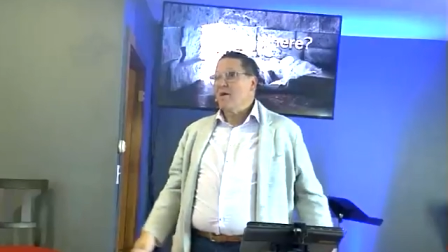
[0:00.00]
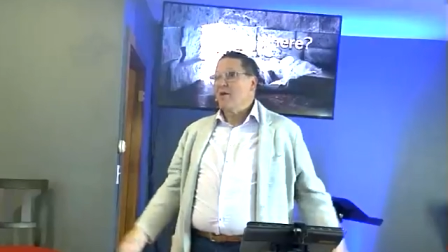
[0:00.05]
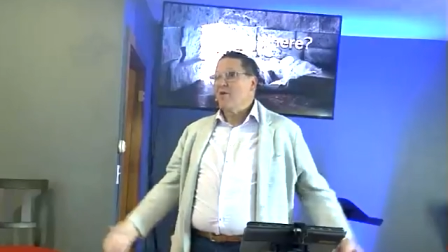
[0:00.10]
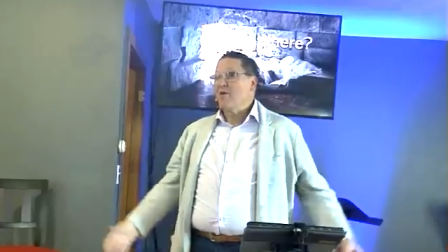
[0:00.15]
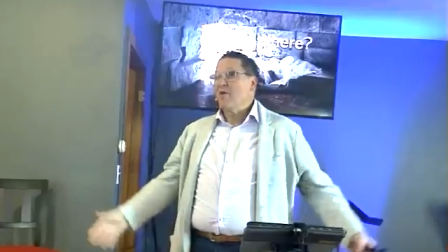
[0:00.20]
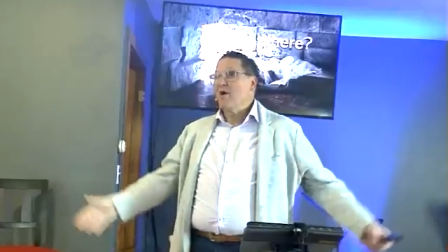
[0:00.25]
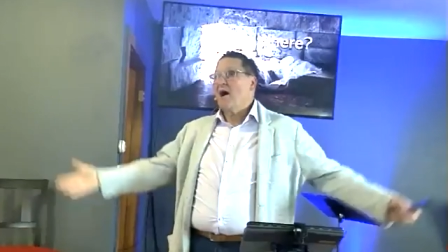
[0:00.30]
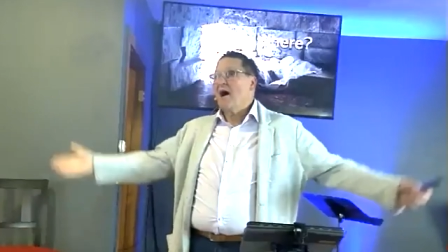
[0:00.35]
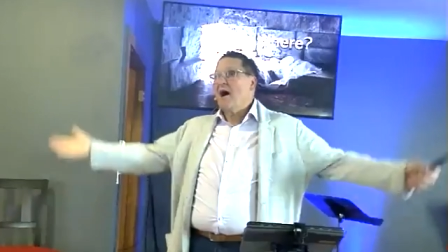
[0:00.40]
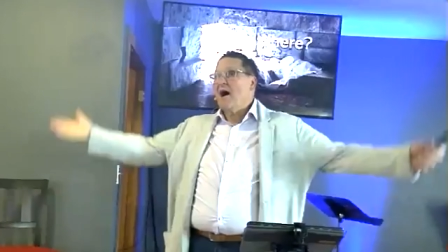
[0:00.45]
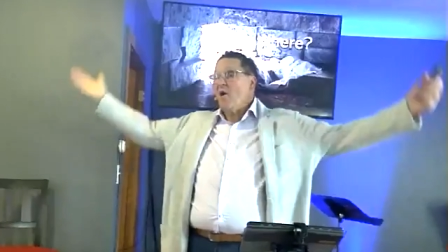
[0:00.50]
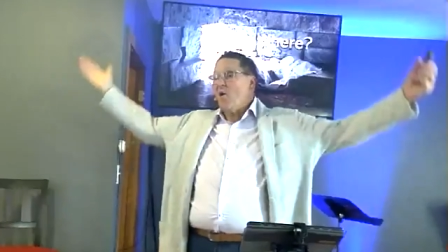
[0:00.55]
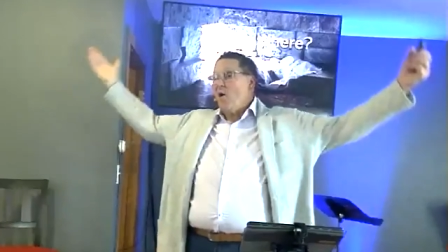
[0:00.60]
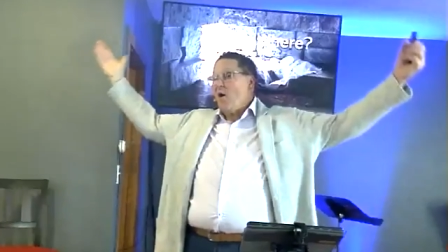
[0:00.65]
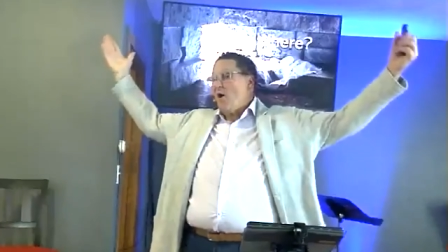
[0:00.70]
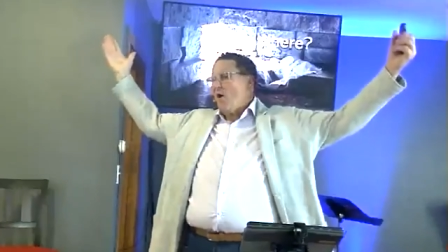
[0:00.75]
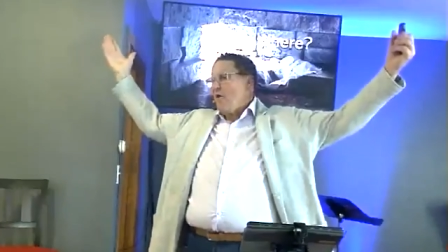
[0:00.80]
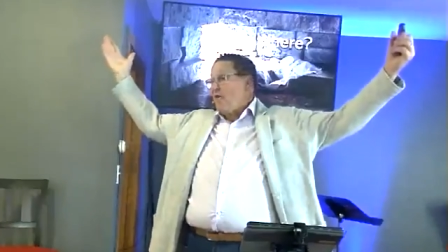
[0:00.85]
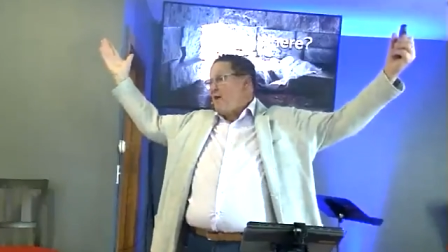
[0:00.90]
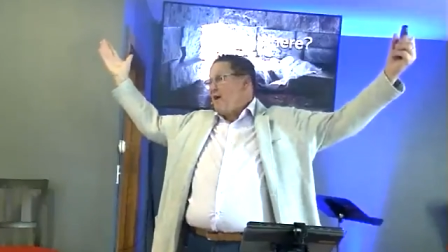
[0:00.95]
no matter how
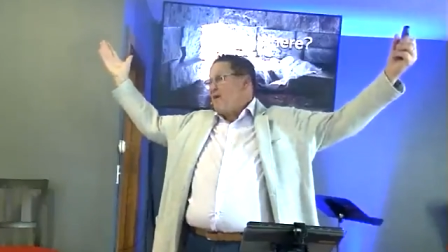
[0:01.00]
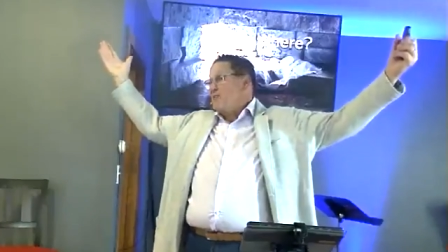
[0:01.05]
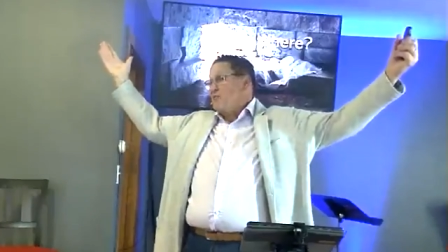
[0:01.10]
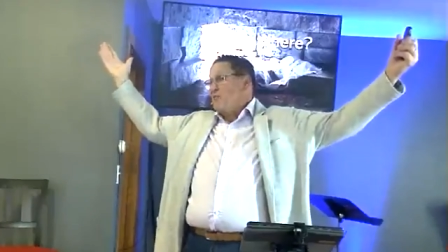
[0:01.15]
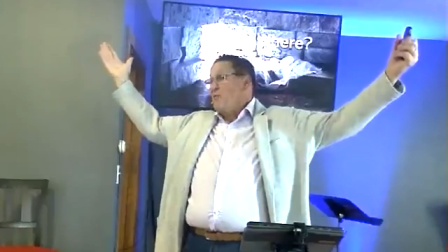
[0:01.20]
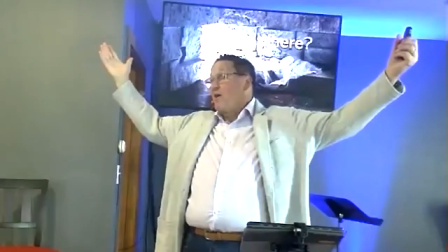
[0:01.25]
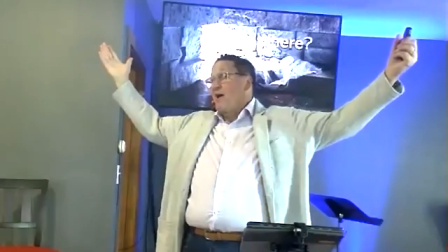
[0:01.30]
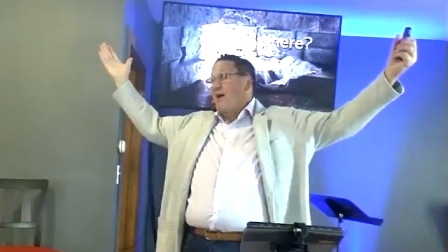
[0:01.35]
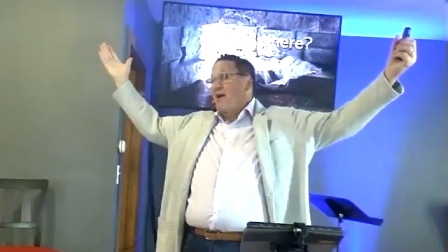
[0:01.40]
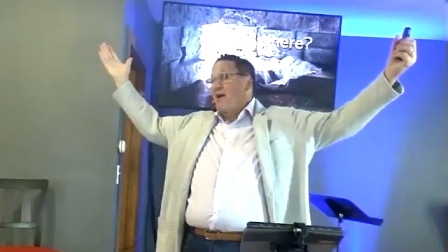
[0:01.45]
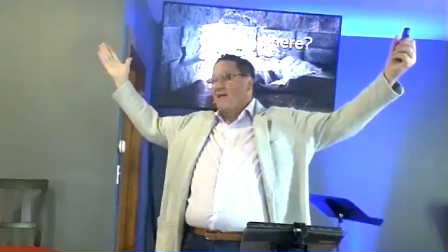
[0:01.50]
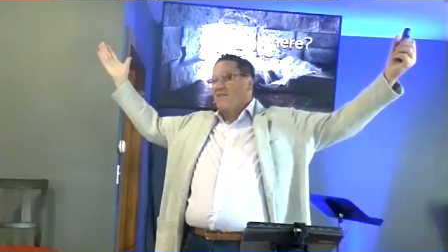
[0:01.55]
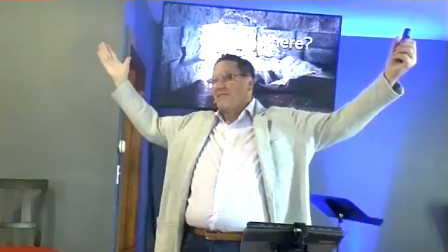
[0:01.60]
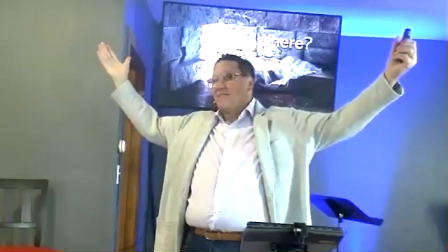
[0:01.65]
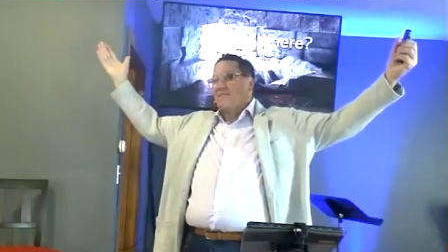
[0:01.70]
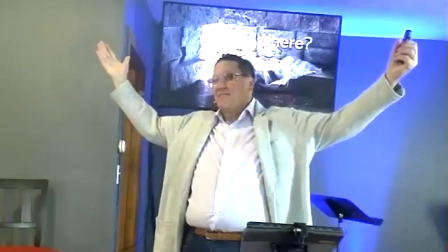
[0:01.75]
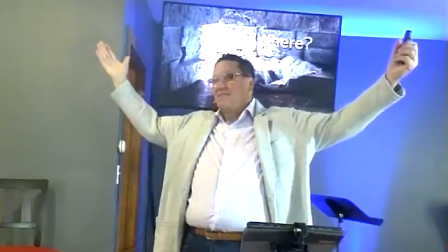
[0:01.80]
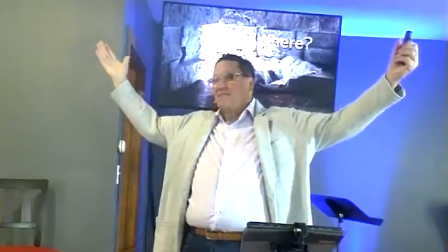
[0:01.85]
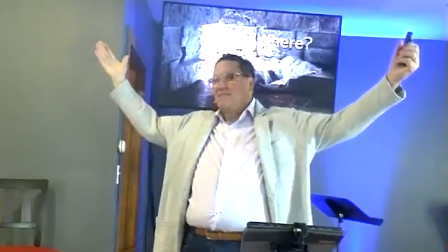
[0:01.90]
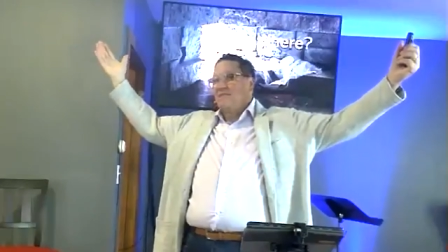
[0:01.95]
hard I try,
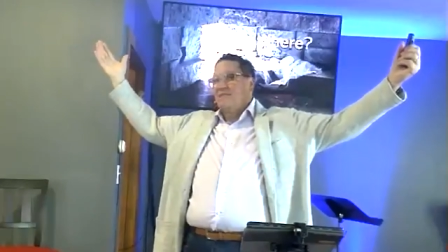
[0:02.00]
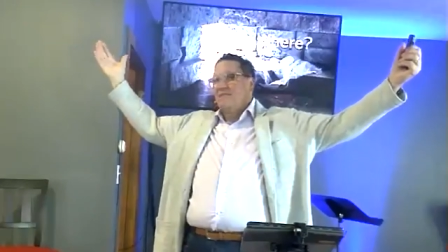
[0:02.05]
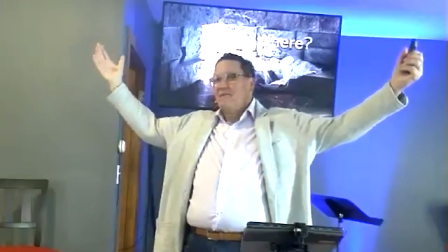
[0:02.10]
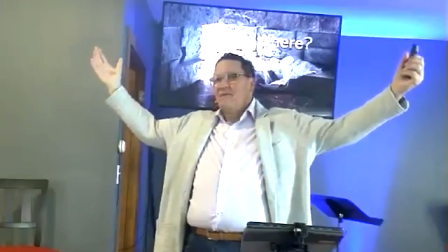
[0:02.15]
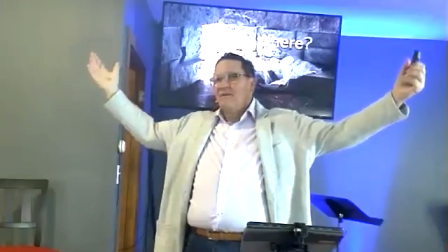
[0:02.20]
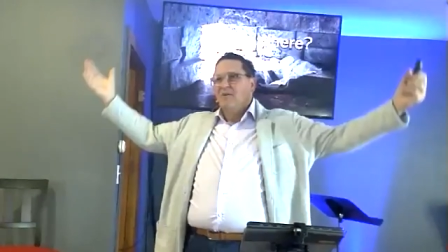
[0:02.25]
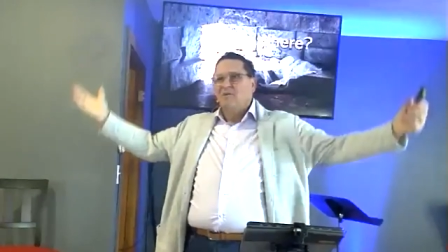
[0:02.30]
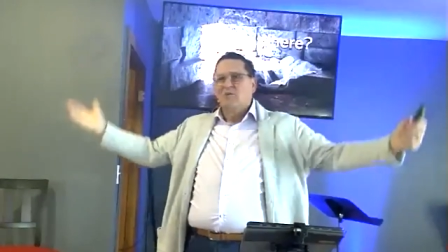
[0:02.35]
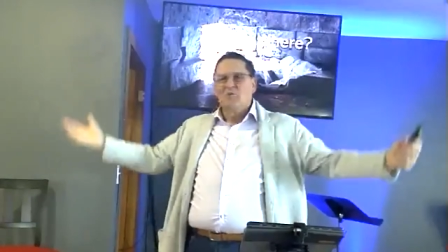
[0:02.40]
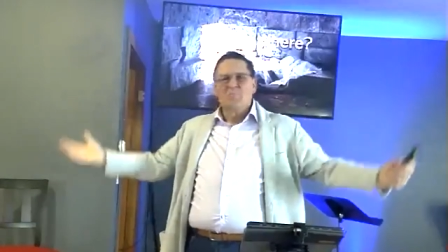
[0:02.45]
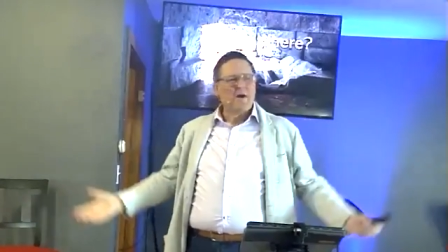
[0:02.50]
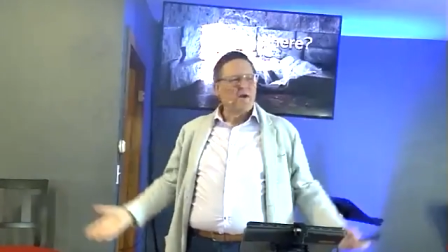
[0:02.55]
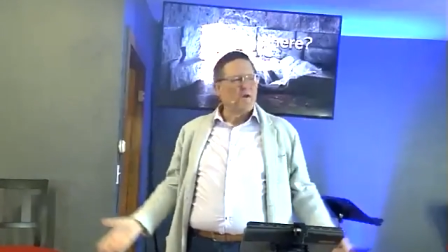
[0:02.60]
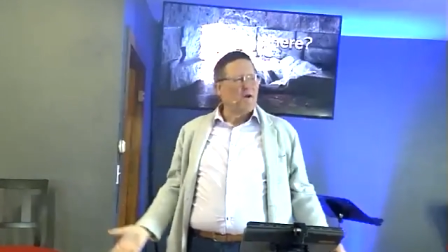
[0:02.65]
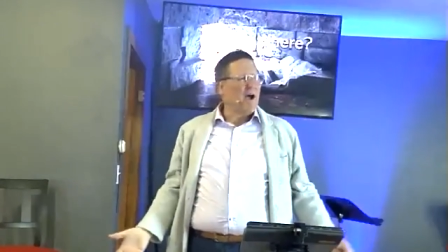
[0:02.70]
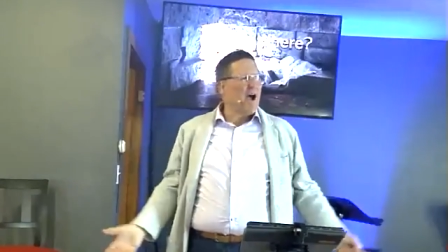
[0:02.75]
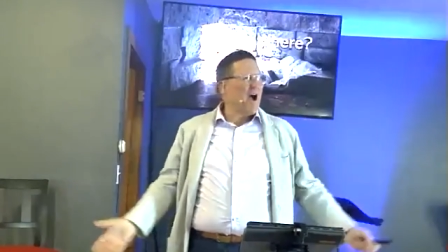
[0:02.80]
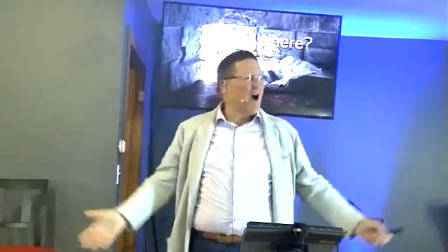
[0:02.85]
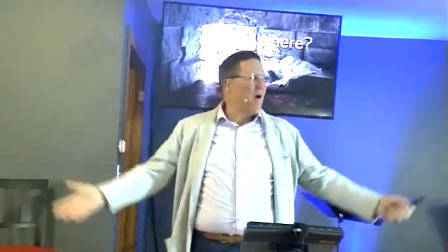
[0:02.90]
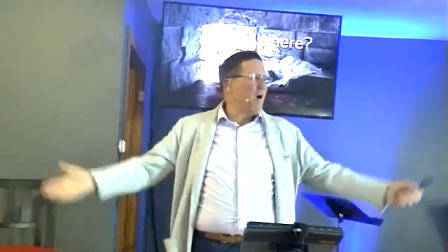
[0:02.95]
no
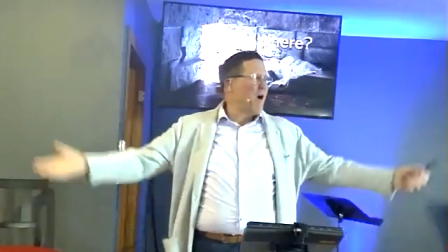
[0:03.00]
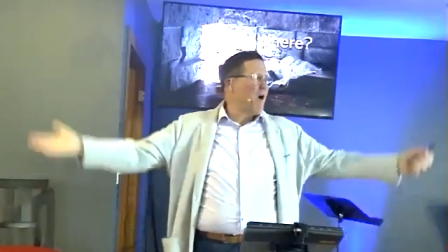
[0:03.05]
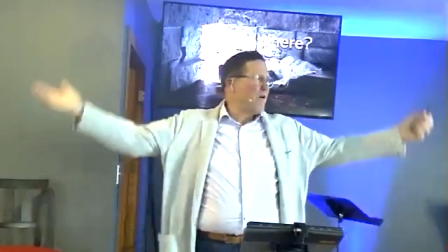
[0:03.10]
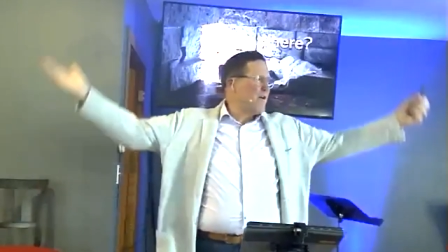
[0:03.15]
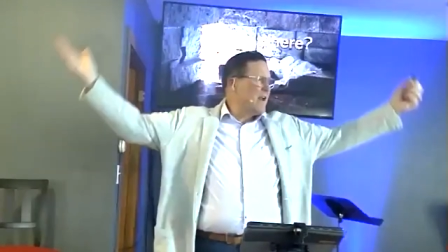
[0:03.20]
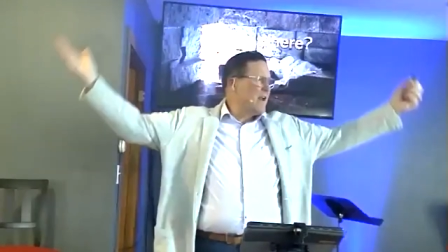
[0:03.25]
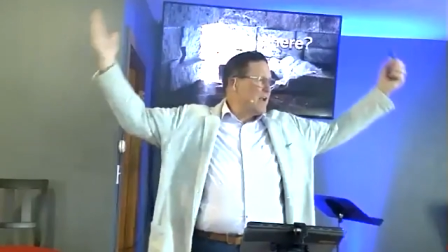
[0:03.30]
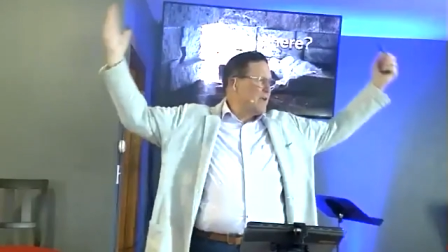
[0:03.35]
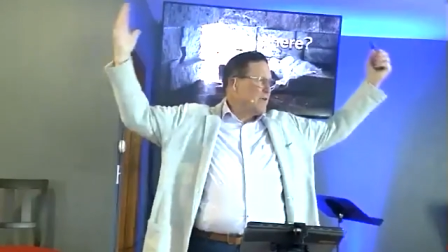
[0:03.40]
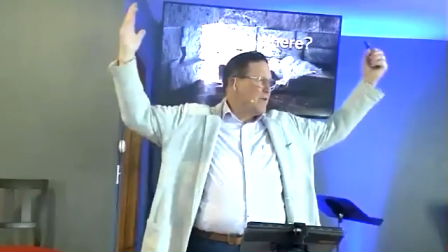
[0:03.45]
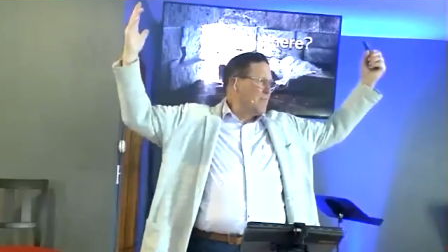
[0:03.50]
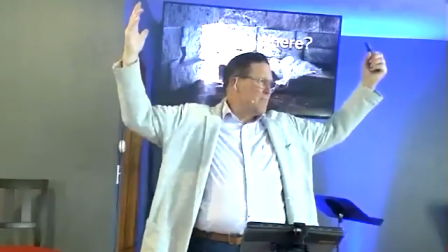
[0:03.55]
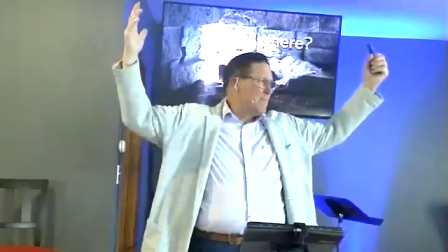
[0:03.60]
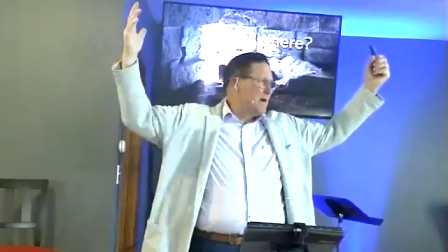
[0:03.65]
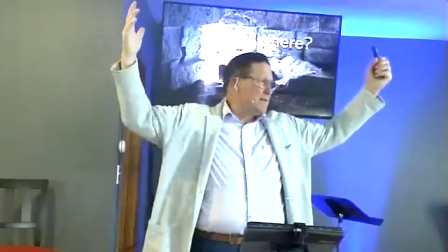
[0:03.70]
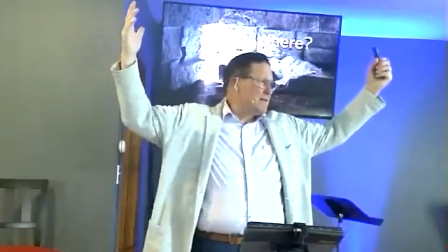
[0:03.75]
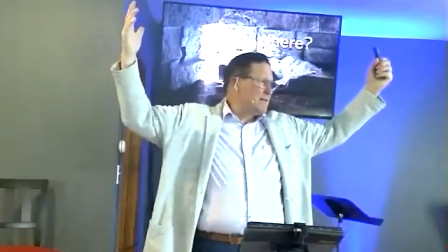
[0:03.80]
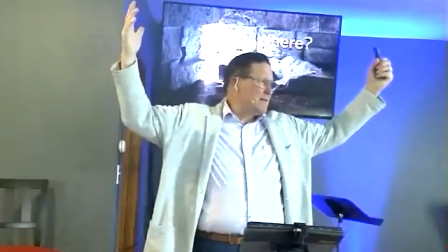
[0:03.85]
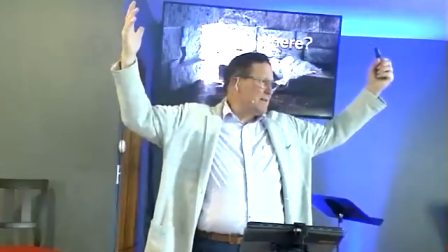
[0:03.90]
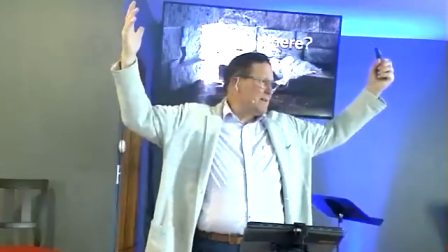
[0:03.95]
matter how hard I grit
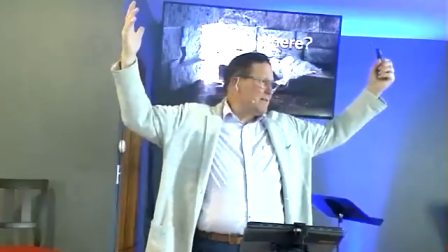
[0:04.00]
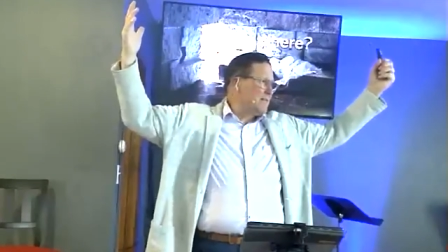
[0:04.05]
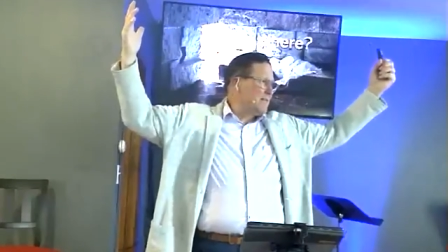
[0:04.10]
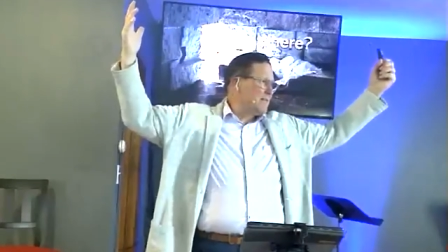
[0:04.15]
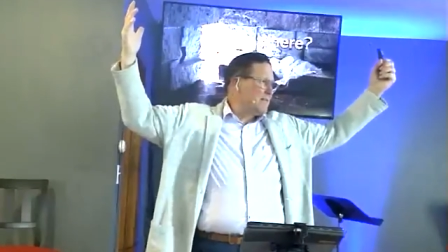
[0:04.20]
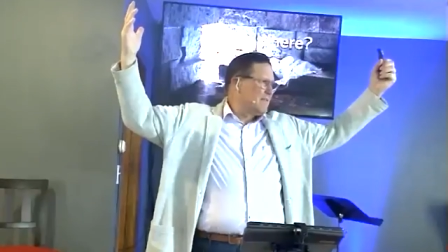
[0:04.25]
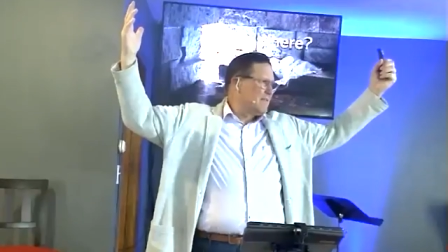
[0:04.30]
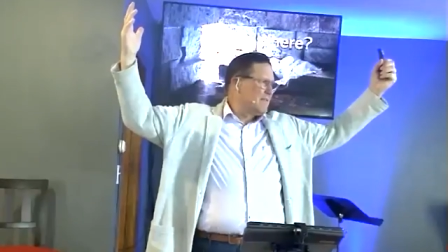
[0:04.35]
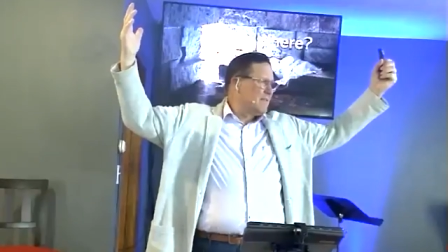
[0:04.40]
my teeth,